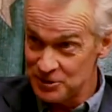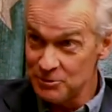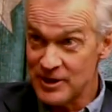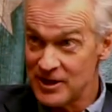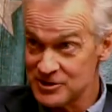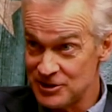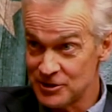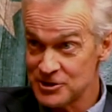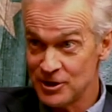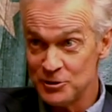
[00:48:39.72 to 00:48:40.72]
2,000
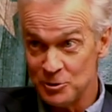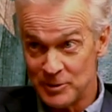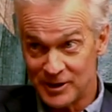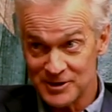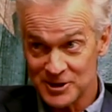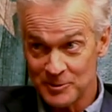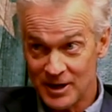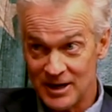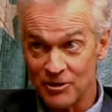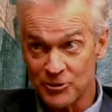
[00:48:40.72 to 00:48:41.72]
years ago, you buried some
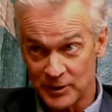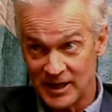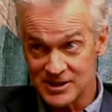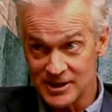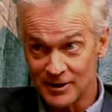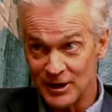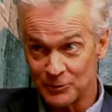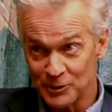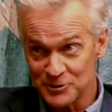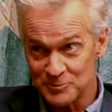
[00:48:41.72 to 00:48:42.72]
guy, and three days later, he
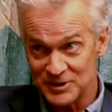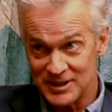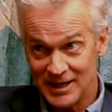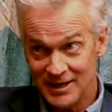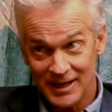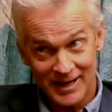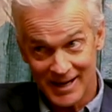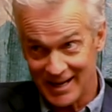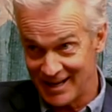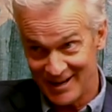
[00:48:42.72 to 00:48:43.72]
rose from the dead, and
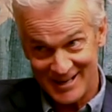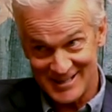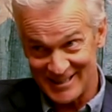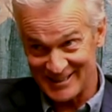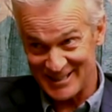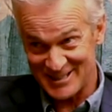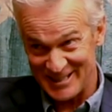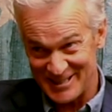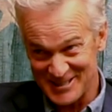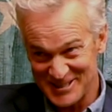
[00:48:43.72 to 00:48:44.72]
I cannot take that
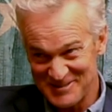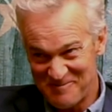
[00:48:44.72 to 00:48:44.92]
chance.